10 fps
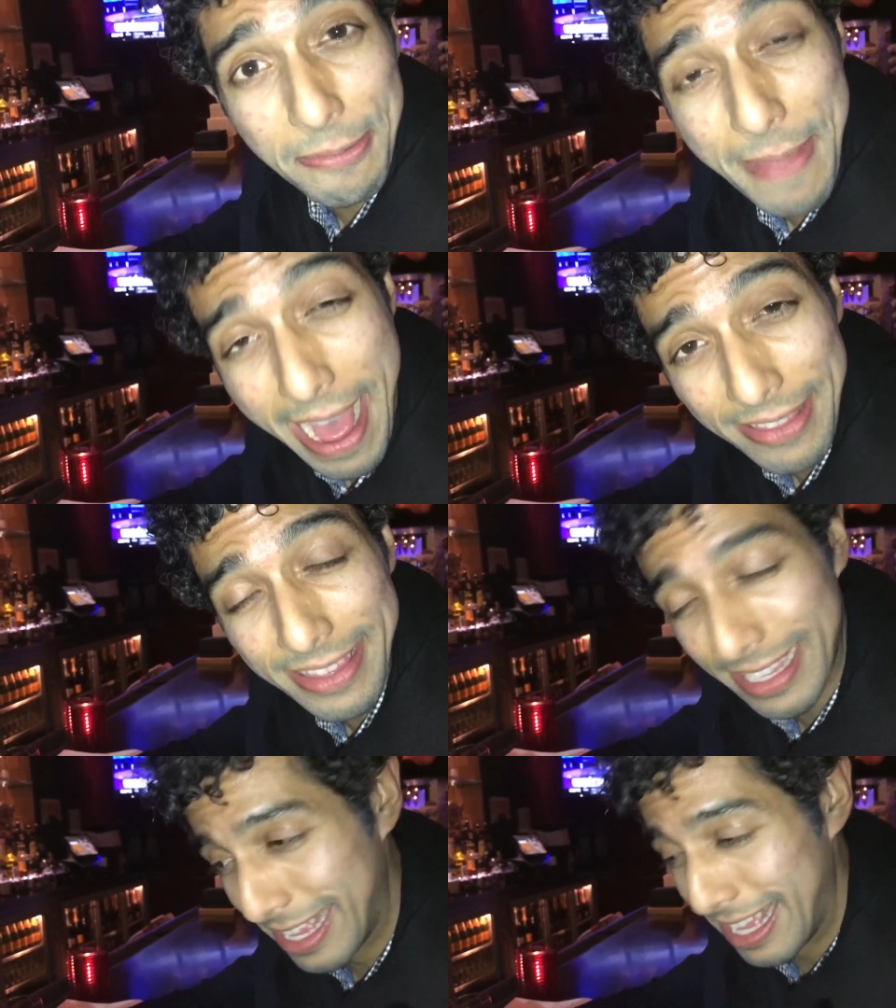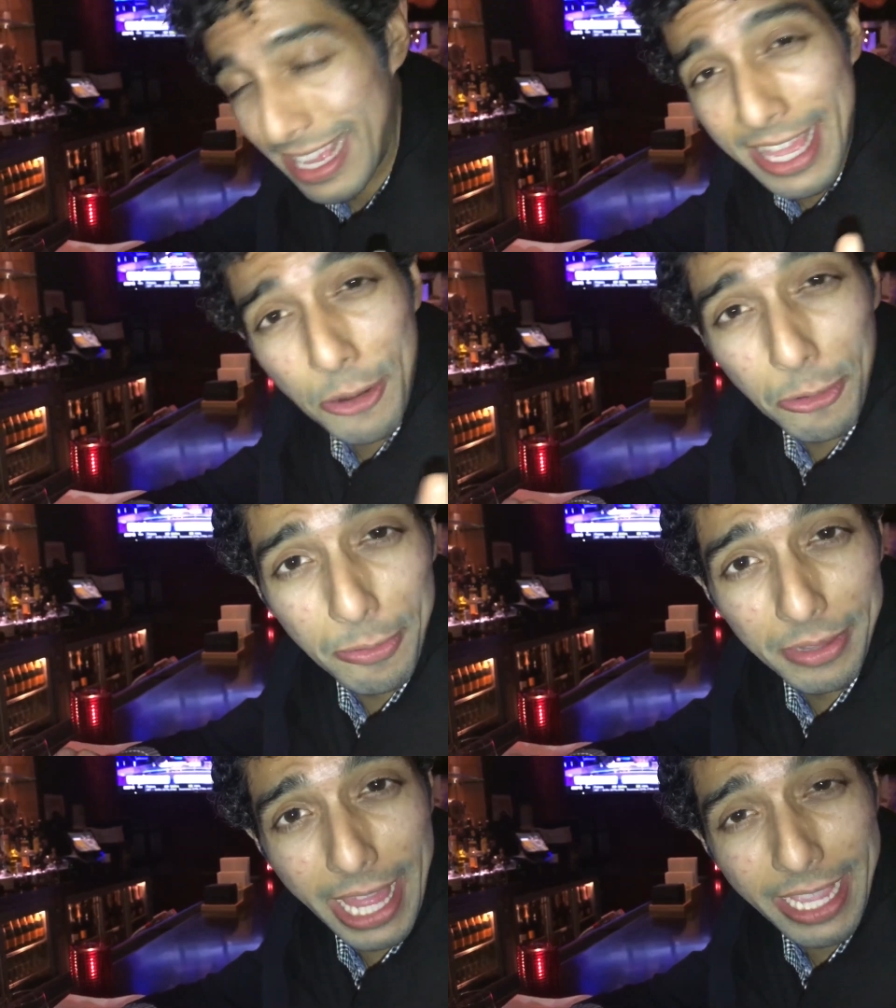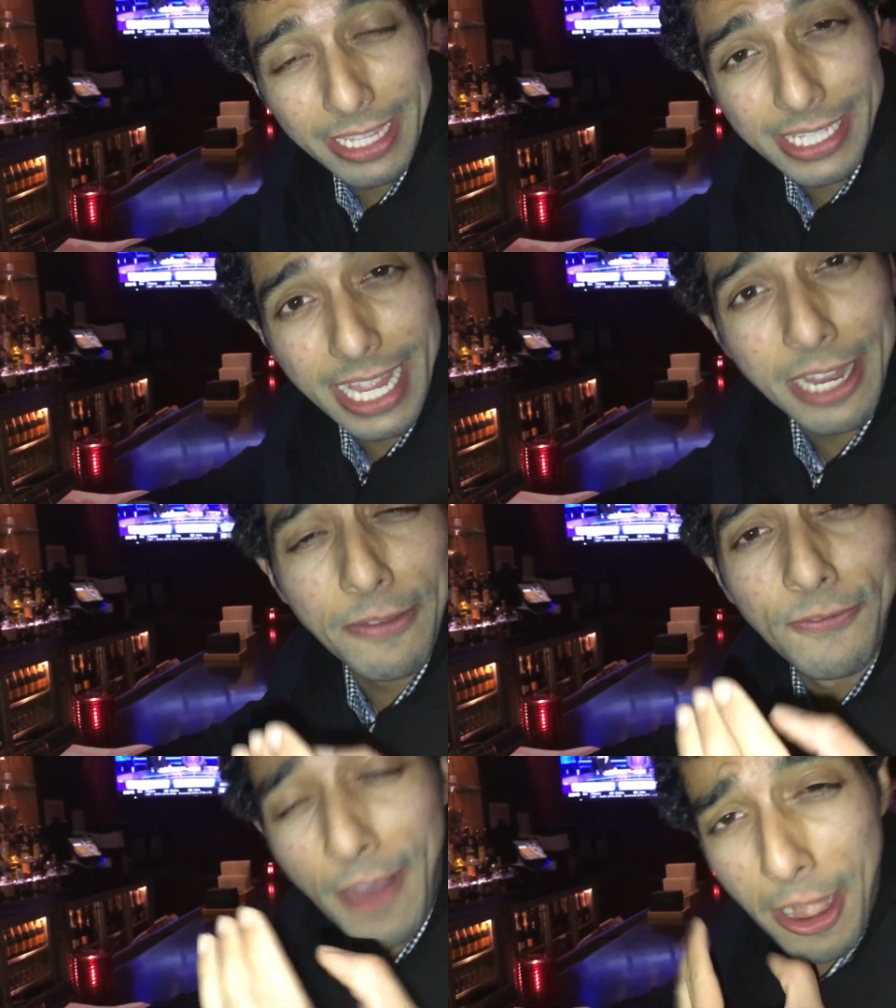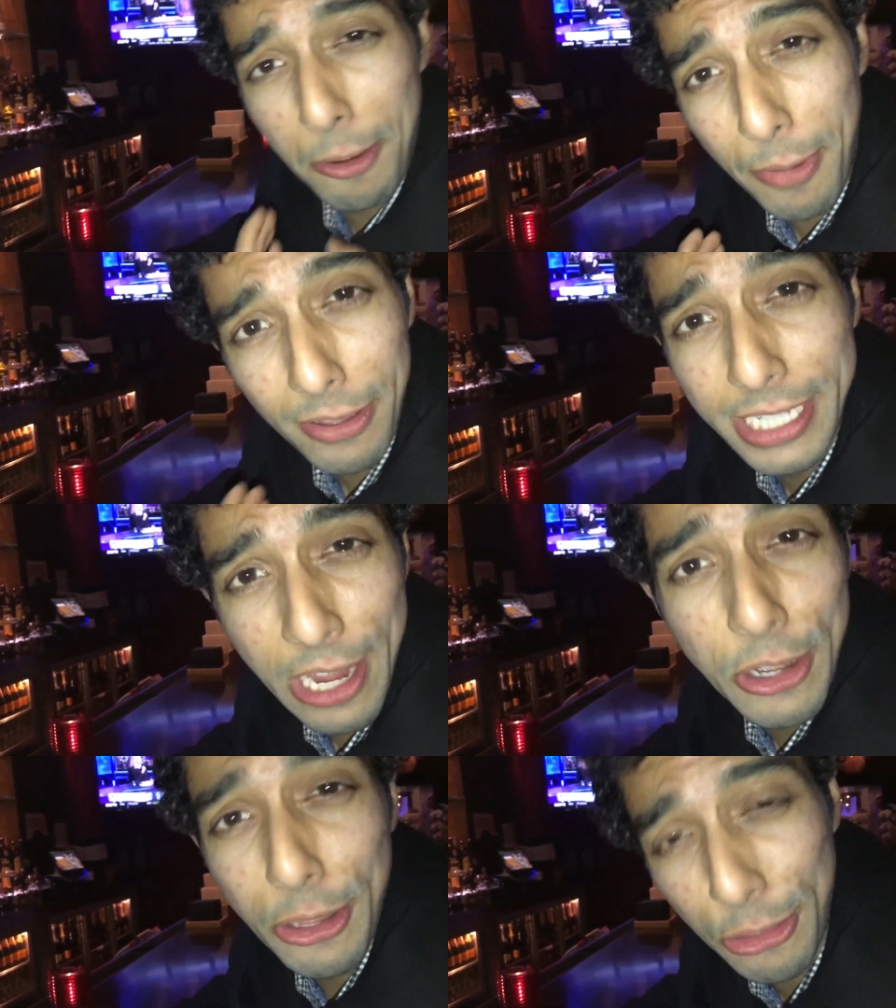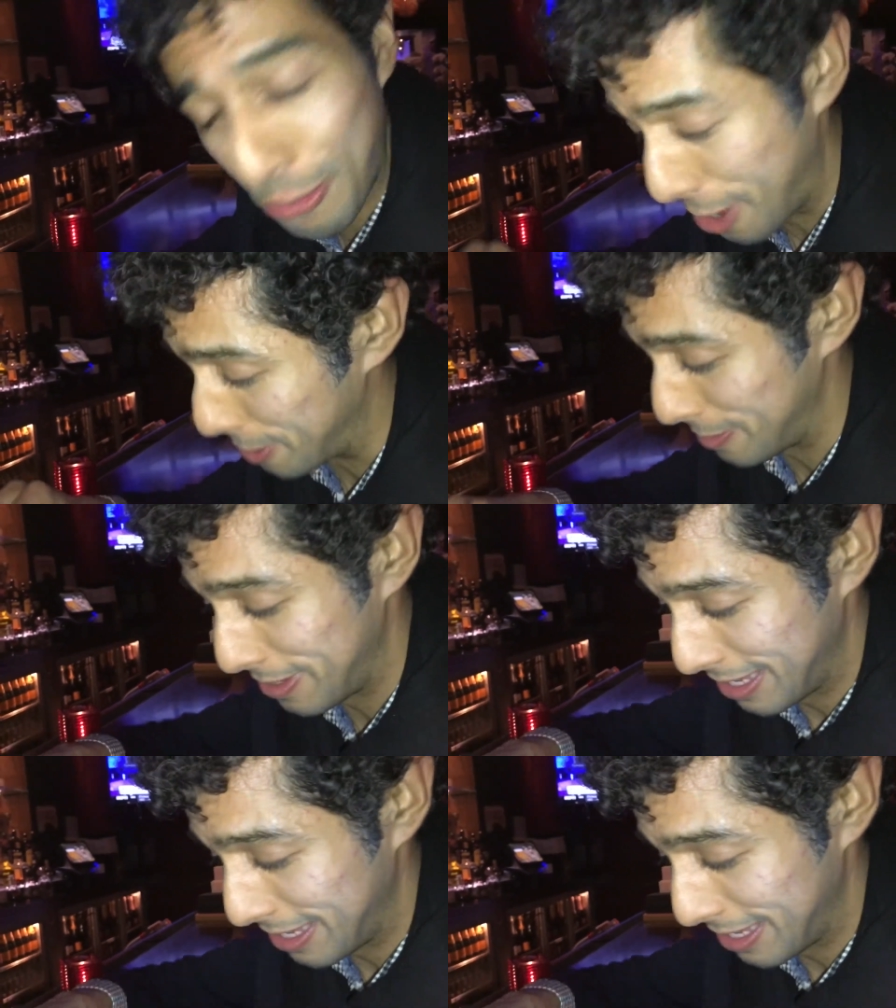your mouth. It'll like send a fireball down your throat.